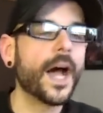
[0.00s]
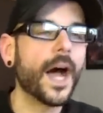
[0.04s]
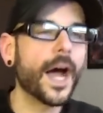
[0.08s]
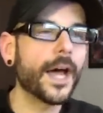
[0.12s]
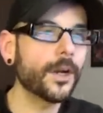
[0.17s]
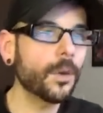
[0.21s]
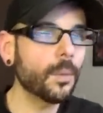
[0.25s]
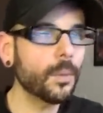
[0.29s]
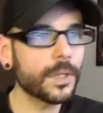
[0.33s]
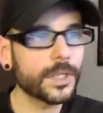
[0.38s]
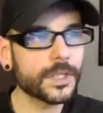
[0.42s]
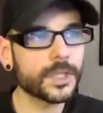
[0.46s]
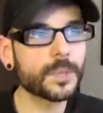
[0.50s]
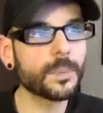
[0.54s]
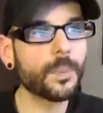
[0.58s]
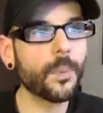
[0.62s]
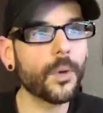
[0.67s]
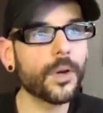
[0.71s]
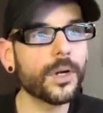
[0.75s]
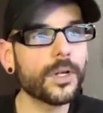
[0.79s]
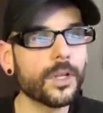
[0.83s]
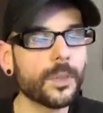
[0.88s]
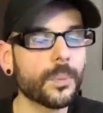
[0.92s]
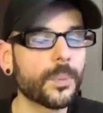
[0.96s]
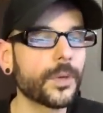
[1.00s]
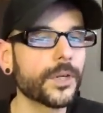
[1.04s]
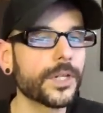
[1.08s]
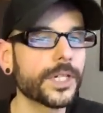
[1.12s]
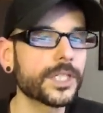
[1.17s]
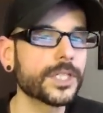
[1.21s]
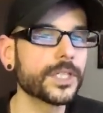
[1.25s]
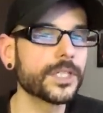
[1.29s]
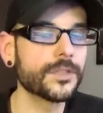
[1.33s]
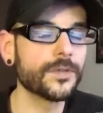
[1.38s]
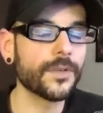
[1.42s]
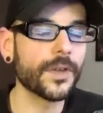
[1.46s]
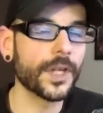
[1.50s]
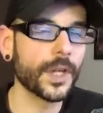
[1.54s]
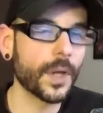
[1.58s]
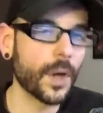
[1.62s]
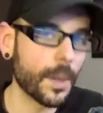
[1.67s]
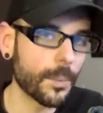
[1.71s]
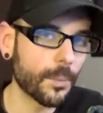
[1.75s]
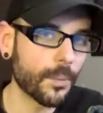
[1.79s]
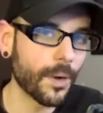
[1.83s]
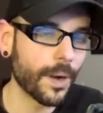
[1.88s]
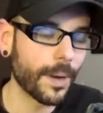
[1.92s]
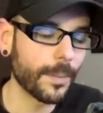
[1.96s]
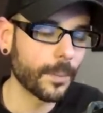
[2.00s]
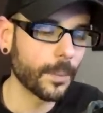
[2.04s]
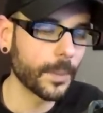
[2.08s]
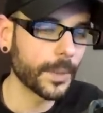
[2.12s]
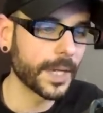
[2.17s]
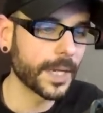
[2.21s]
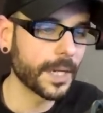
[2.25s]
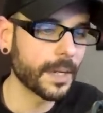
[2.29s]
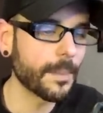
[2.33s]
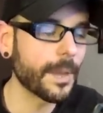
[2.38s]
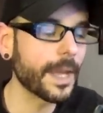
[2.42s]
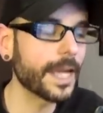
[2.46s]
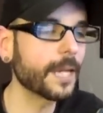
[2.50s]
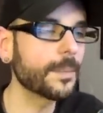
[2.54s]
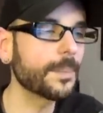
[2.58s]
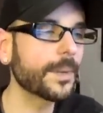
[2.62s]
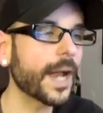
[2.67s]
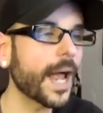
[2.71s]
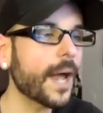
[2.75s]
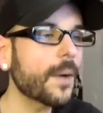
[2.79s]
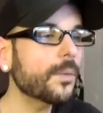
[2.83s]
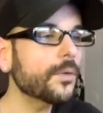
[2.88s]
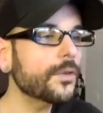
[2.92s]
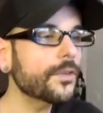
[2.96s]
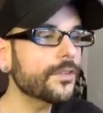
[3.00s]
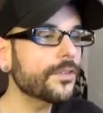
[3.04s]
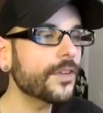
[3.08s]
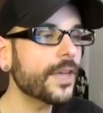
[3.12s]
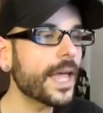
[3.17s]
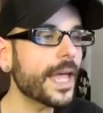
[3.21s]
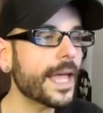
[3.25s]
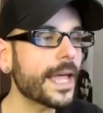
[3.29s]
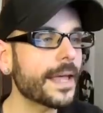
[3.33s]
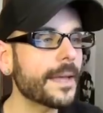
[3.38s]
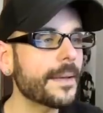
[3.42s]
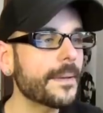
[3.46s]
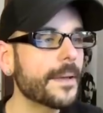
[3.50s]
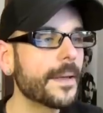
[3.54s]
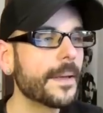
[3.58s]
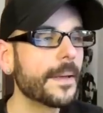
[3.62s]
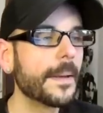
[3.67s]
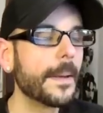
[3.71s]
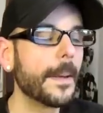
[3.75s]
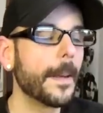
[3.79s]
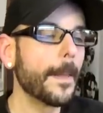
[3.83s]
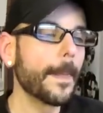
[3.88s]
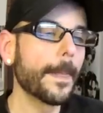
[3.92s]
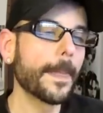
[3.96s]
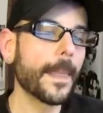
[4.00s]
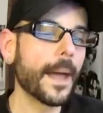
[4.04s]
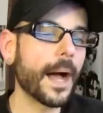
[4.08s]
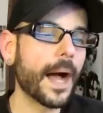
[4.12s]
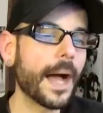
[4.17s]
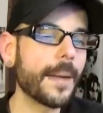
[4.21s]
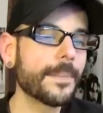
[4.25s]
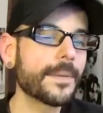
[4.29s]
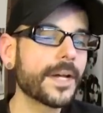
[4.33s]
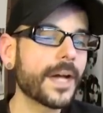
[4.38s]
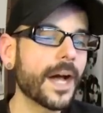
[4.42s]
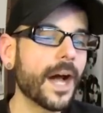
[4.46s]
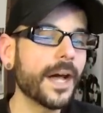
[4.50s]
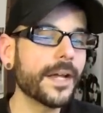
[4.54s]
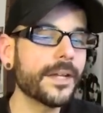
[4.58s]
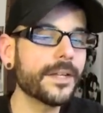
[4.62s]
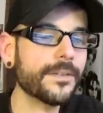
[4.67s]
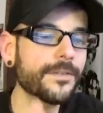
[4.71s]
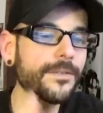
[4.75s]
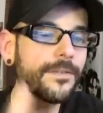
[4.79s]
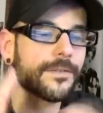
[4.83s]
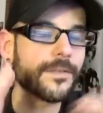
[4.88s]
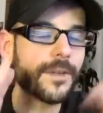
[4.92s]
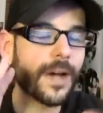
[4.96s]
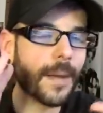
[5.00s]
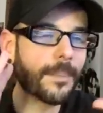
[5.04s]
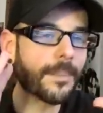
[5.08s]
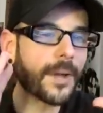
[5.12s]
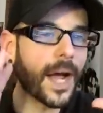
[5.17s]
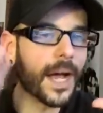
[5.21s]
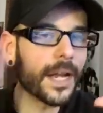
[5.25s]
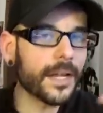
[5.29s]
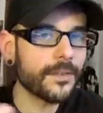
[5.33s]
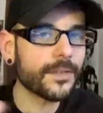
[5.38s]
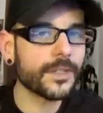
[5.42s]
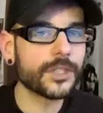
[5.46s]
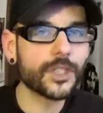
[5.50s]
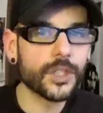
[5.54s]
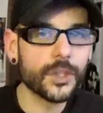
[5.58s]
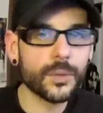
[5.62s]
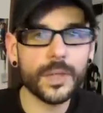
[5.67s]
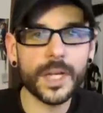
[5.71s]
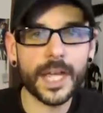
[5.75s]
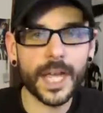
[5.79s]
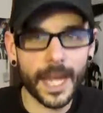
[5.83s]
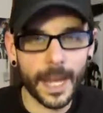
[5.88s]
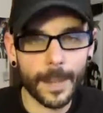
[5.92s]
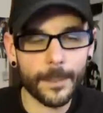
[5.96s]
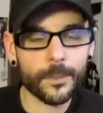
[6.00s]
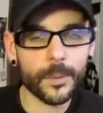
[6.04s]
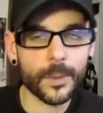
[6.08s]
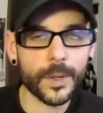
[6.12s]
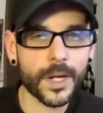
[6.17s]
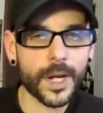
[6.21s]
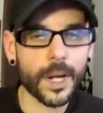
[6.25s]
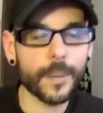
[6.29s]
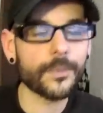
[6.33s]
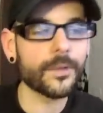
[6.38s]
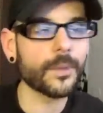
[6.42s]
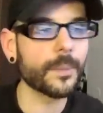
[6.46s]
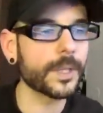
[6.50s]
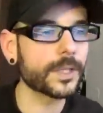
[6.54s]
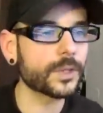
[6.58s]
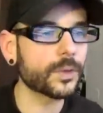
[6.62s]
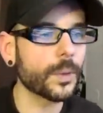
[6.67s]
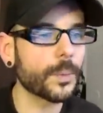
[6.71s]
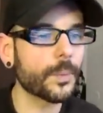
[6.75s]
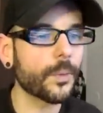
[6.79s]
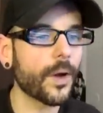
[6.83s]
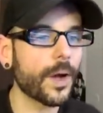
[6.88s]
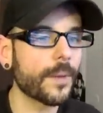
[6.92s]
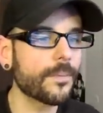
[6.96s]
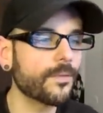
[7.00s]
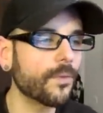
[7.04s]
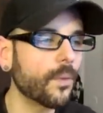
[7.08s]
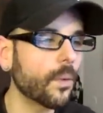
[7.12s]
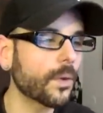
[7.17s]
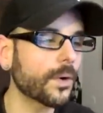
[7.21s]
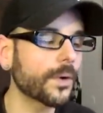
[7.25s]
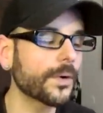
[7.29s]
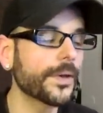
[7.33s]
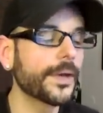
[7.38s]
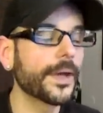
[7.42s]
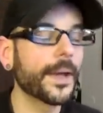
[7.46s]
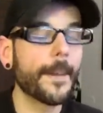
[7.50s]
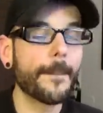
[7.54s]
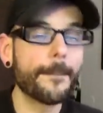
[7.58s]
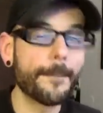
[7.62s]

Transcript: I don't want to spoil a predictions video I'm probably going to make, but I will say I'm kind of I'm kind of in two camps when it comes to Metroid Prime 4.